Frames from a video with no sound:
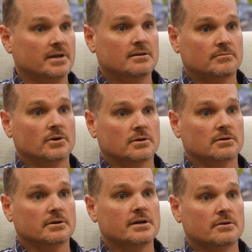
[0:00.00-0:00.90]
peak of my
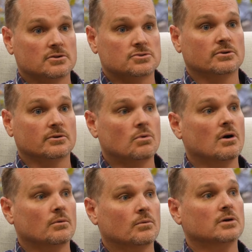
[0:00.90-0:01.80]
career and I was doing
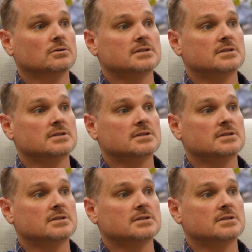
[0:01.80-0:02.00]
quite well,